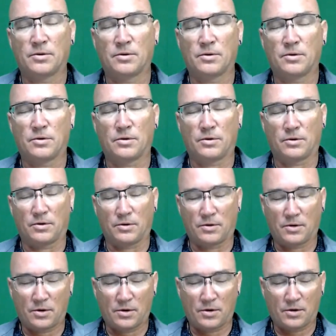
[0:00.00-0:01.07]

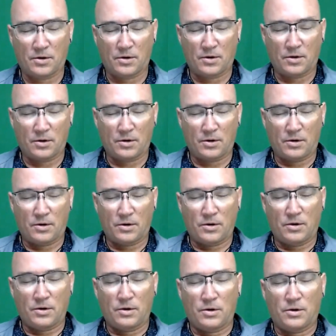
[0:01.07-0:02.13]

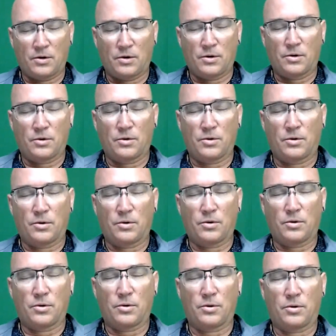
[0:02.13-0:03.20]

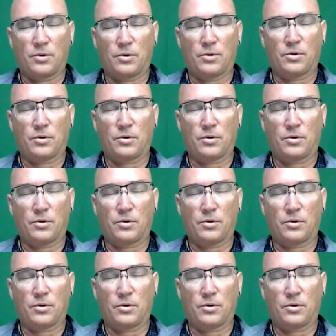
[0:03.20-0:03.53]
[no speech]